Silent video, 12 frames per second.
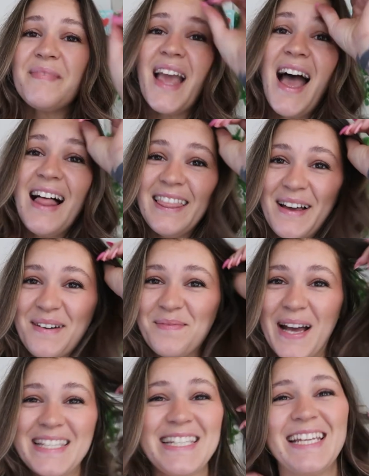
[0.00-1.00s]
Hello
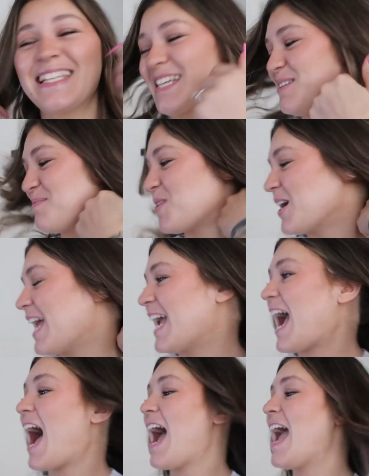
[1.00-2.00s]
besties, good
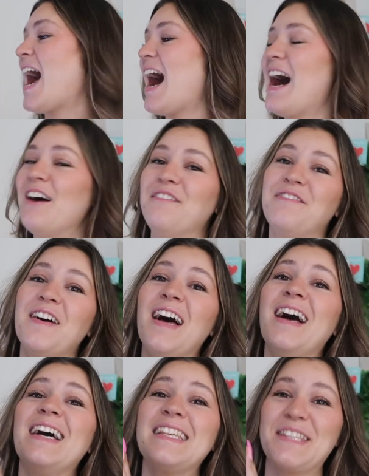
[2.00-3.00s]
morning. I have
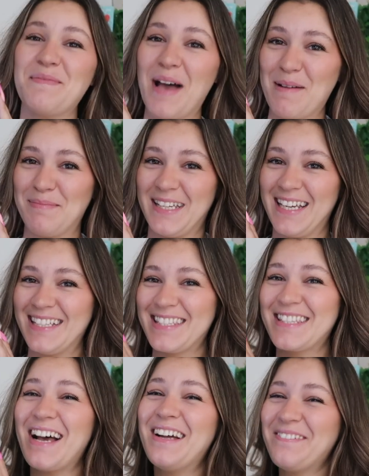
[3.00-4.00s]
some
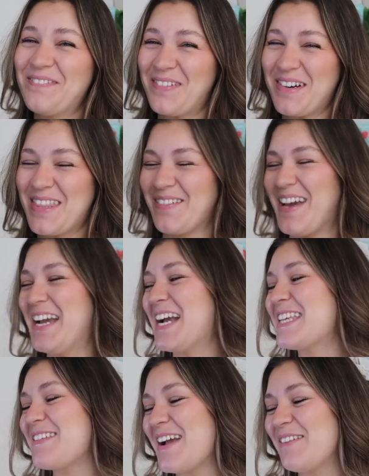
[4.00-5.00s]
updates on Fourth
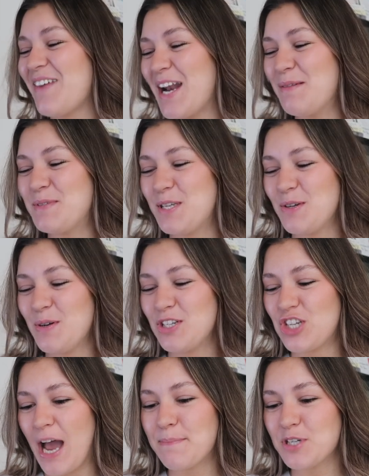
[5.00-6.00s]
Wing. So I read up to
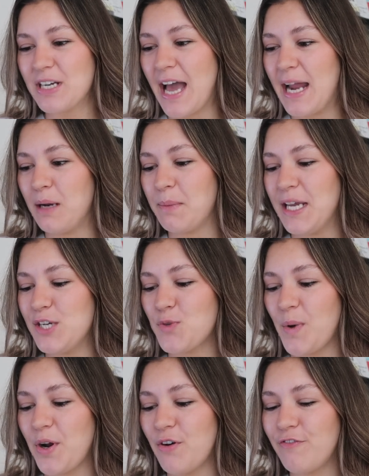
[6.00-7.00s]
chapter nine, page
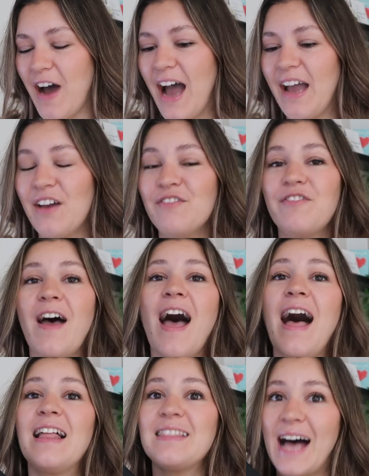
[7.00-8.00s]
one oh five
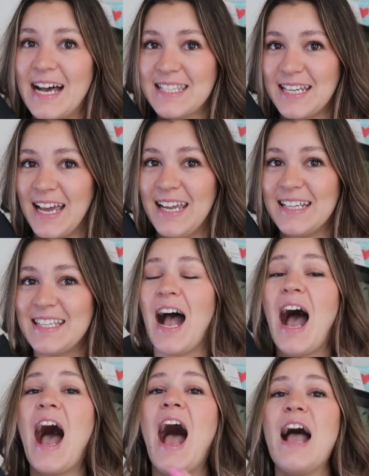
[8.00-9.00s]
last night.
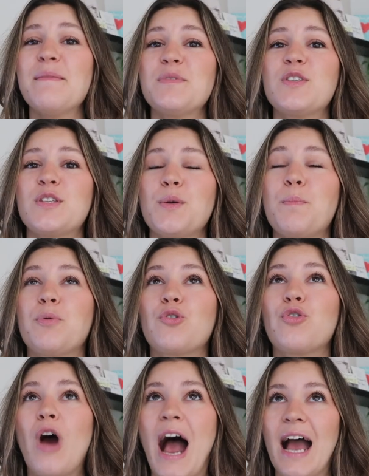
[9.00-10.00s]
I'm
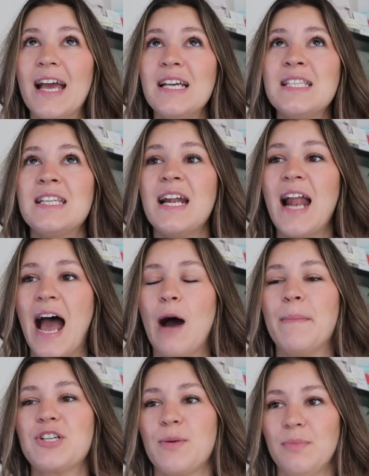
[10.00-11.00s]
surprised at how
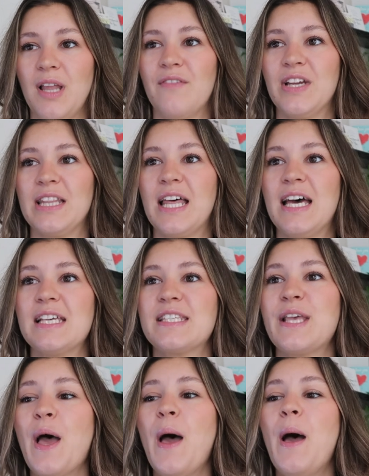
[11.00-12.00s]
much I'm loving
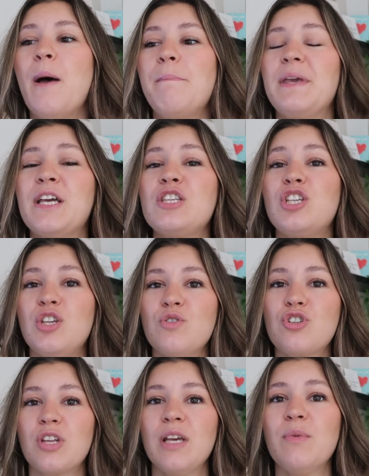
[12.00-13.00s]
this because
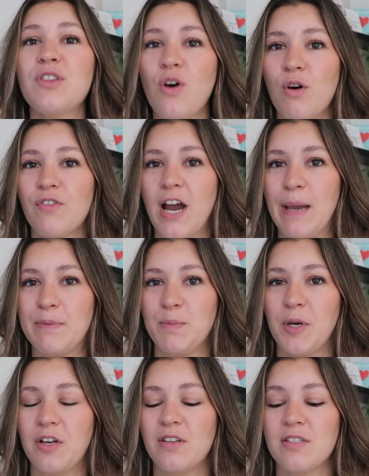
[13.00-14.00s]
usually with overhyped
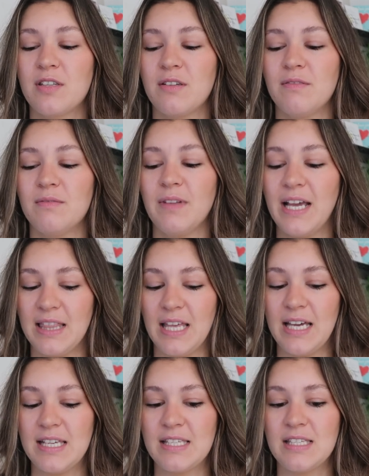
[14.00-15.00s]
books like
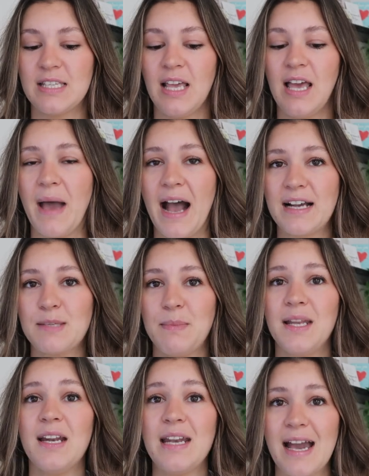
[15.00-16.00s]
this impacts
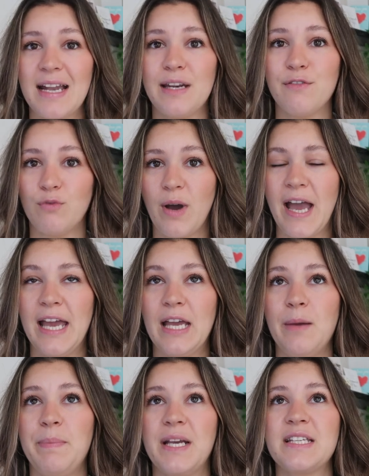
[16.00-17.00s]
me in a negative
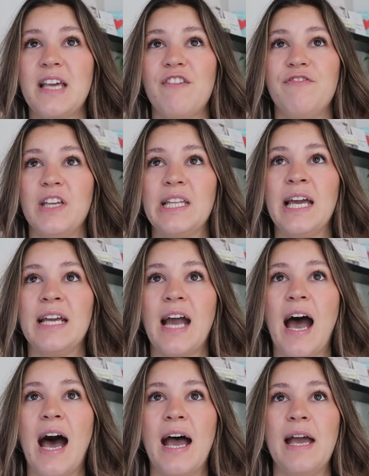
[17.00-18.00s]
way because I feel
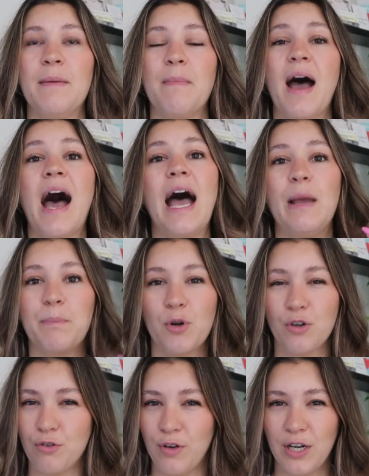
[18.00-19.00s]
like I'm
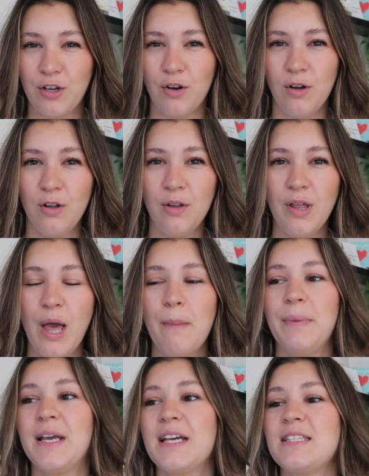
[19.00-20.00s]
hypercritical
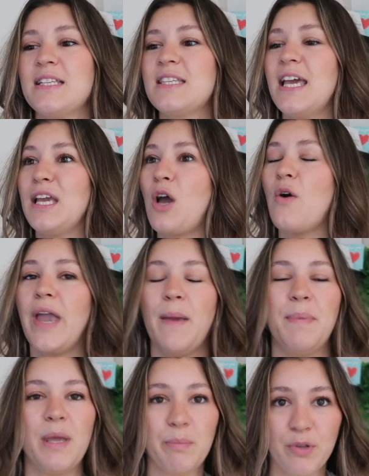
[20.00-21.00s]
because it's like,
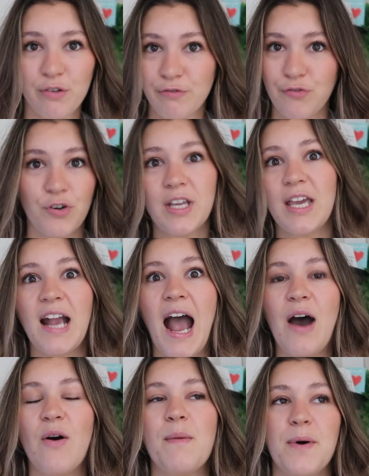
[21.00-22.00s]
okay, people are freaking
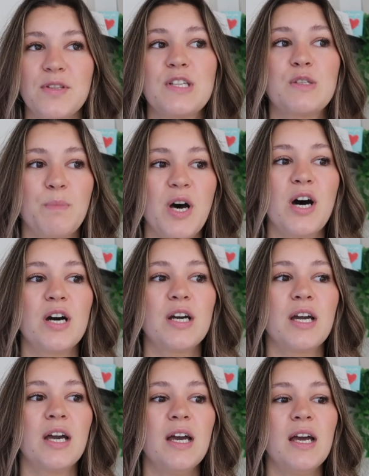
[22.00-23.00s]
out about this
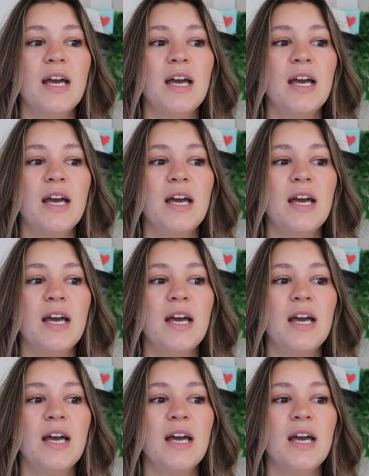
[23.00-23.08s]
book.